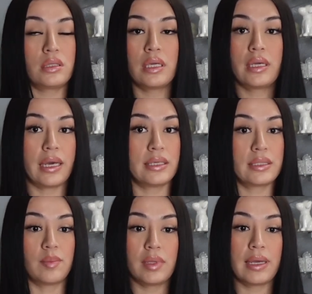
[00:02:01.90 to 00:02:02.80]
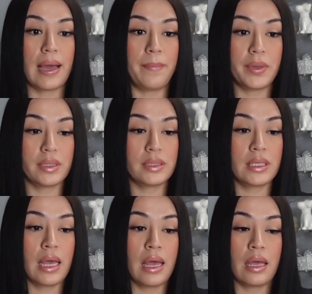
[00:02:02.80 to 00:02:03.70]
in case something happens,
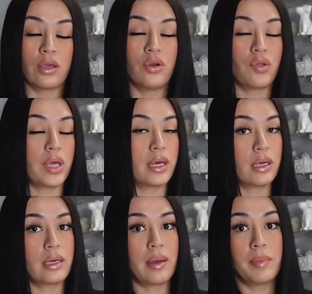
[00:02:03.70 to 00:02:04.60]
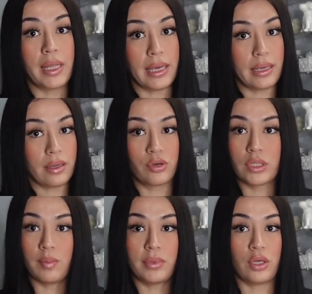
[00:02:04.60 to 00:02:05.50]
you know, they could come late or
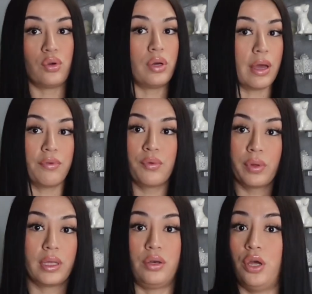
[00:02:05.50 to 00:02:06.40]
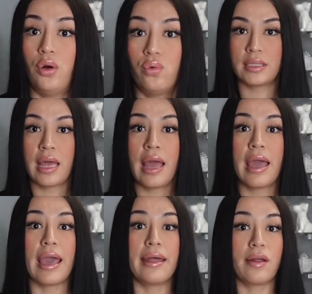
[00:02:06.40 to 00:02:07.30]
something, you never really know.
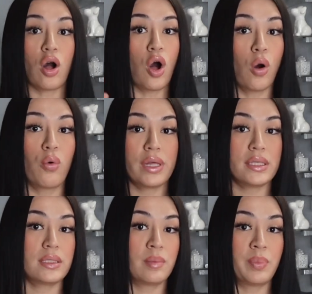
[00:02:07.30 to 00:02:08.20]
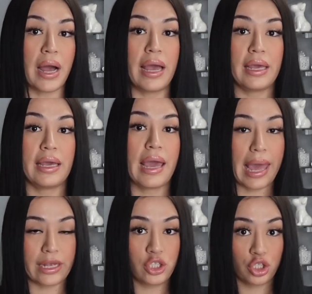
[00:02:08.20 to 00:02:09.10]
And always buy
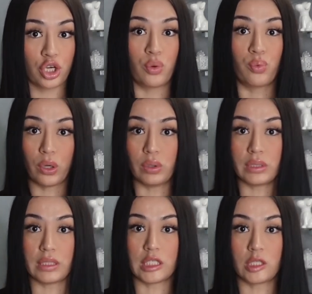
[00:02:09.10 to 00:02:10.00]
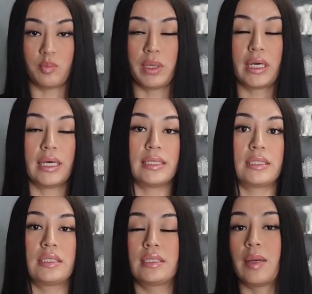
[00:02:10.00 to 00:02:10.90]
extra roses because
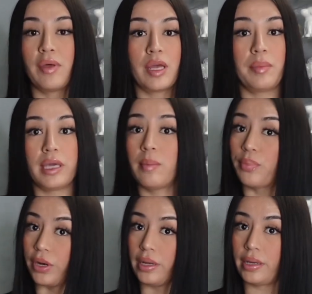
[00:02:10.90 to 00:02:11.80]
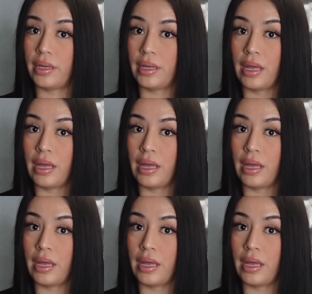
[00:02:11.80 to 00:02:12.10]
some of them can break